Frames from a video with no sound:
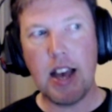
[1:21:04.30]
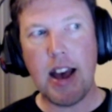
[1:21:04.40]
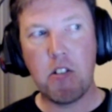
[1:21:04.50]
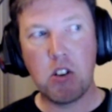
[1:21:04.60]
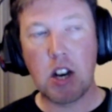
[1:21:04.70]

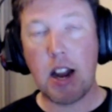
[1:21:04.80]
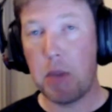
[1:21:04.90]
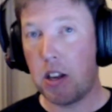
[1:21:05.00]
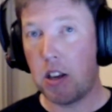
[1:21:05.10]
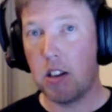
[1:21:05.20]

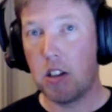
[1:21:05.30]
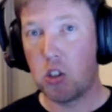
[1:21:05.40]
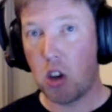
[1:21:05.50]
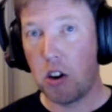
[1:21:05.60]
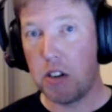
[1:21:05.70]
aerodynamic
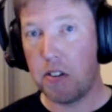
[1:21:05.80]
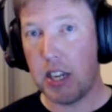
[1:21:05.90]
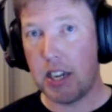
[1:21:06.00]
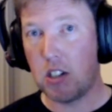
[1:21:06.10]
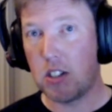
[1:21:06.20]
side of
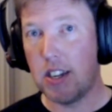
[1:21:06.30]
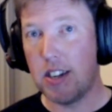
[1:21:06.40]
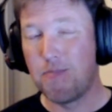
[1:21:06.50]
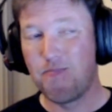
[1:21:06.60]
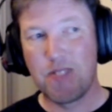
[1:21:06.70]
things
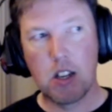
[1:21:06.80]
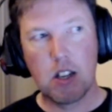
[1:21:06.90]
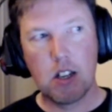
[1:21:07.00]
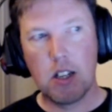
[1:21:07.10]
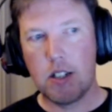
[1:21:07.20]
that
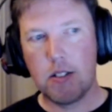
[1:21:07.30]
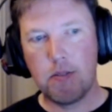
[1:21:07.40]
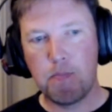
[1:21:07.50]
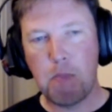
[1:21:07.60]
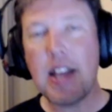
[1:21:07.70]

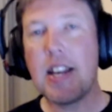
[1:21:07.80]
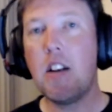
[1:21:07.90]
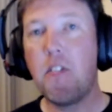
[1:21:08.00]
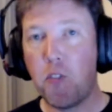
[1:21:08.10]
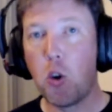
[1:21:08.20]

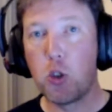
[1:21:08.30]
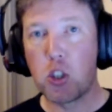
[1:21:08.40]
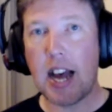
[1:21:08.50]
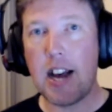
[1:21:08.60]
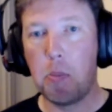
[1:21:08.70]
making
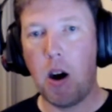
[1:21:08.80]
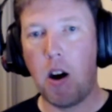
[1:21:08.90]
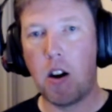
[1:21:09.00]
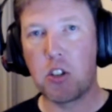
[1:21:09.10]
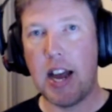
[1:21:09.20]
full-scale
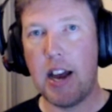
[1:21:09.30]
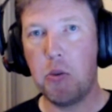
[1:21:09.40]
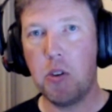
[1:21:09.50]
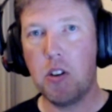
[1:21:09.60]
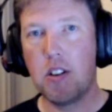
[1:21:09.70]
parts
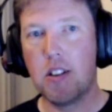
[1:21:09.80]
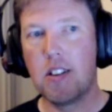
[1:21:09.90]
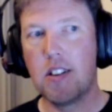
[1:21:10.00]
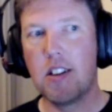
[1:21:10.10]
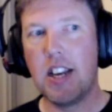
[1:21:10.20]
now,
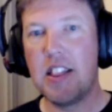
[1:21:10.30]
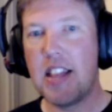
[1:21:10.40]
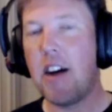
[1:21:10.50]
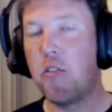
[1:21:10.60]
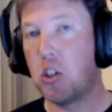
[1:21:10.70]
in
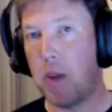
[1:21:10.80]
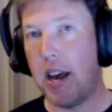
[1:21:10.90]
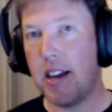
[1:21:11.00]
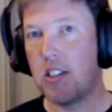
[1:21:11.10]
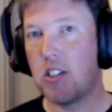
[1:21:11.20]
that
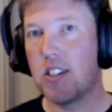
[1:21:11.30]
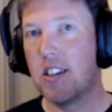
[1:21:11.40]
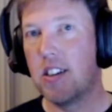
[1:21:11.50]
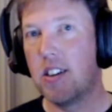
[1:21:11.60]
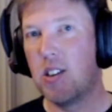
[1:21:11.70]
respect,
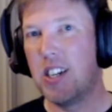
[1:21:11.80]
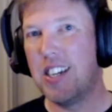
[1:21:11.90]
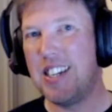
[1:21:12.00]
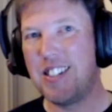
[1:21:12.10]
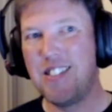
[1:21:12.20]

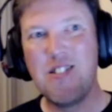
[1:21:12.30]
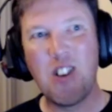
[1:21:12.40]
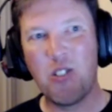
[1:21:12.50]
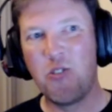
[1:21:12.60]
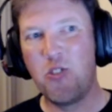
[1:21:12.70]
is
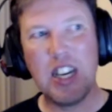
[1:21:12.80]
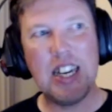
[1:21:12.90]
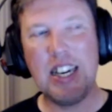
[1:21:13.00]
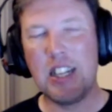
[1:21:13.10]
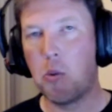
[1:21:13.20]
not
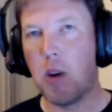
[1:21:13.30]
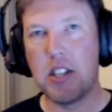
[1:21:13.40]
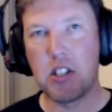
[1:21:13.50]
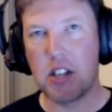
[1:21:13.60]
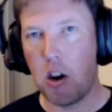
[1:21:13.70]
really the
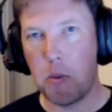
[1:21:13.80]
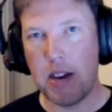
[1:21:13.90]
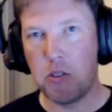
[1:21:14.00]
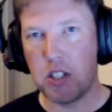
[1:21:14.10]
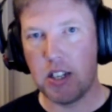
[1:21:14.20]
way to go
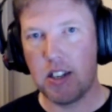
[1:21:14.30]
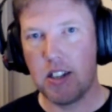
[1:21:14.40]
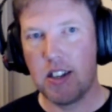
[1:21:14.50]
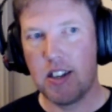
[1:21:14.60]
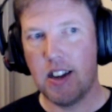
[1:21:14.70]
about it.
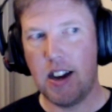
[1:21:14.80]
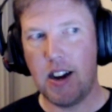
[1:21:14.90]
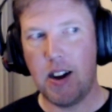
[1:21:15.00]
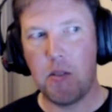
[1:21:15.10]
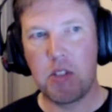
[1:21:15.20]

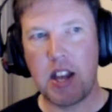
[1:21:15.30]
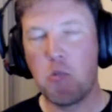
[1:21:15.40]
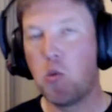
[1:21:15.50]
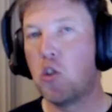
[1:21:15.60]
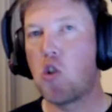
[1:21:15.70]
They
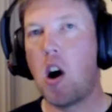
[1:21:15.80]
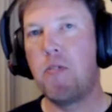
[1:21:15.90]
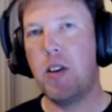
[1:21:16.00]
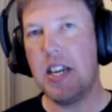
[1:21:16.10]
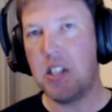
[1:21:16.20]
would
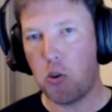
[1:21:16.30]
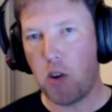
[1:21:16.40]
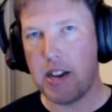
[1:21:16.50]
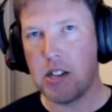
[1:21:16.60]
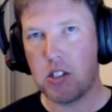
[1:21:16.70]
rather
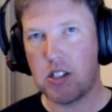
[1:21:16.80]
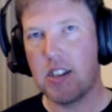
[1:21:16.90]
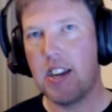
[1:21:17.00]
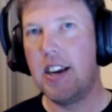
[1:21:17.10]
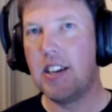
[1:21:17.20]
iterate
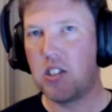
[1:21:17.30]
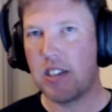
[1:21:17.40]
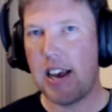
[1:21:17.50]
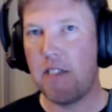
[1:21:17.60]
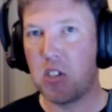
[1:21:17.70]
in
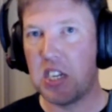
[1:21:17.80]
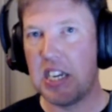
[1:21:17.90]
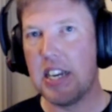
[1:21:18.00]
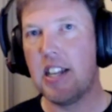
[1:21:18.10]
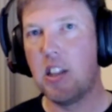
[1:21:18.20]

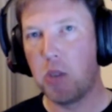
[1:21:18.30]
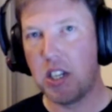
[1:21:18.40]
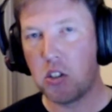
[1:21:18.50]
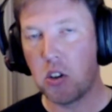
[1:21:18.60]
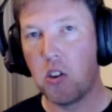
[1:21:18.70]
CFD and the
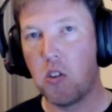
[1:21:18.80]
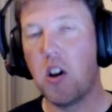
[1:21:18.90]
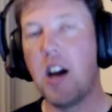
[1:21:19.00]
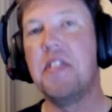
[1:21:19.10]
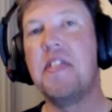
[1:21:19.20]
wind
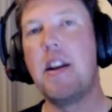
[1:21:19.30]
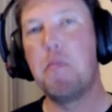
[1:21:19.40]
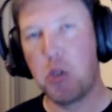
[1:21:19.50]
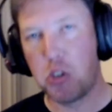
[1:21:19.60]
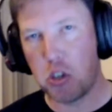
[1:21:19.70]
tunnel and then
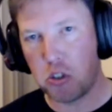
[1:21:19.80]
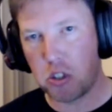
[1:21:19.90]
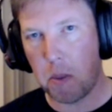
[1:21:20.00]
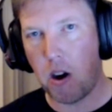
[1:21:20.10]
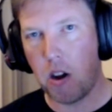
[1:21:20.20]
produce
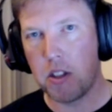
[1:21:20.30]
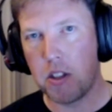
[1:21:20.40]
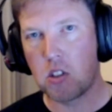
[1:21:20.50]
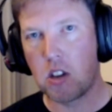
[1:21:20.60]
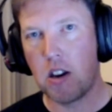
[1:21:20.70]
the part
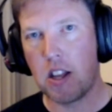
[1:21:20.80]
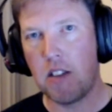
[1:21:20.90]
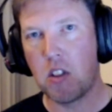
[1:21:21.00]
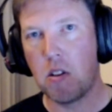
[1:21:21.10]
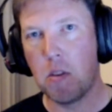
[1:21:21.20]
that's going to
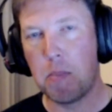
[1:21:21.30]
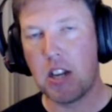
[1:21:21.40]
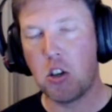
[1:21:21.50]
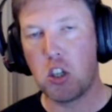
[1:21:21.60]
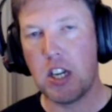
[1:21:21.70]
give them the
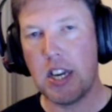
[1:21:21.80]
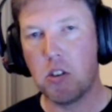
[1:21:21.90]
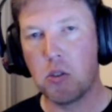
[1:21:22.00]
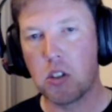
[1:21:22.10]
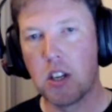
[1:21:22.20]
biggest
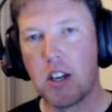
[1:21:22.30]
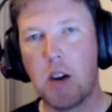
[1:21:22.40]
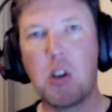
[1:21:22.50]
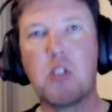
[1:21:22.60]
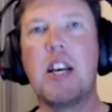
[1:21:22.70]
yields.
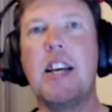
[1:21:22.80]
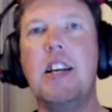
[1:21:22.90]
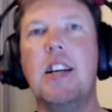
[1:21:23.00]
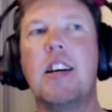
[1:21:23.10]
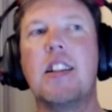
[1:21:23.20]
I'm not
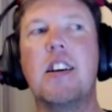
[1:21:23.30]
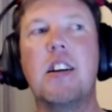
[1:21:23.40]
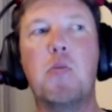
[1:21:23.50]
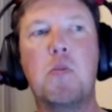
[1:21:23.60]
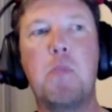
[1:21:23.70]
saying that
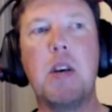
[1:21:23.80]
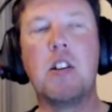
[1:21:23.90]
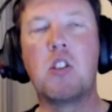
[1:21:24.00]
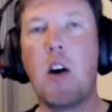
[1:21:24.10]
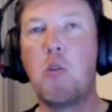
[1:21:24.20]
it would be a
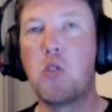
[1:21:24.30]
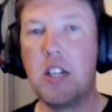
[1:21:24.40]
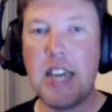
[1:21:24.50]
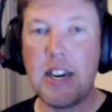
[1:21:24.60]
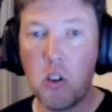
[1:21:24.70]

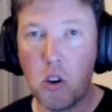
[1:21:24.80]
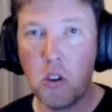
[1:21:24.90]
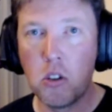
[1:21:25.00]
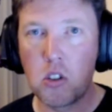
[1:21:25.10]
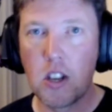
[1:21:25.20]
totally dead
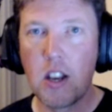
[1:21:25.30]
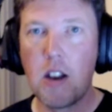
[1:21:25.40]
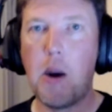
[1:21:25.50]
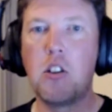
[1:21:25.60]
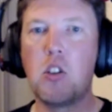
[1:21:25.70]
horse,
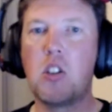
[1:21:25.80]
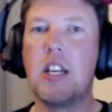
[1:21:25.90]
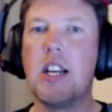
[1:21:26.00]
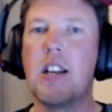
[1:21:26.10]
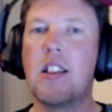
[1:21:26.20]
but I just
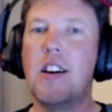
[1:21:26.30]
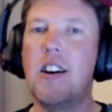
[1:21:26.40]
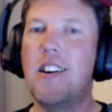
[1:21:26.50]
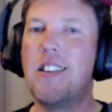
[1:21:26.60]
think that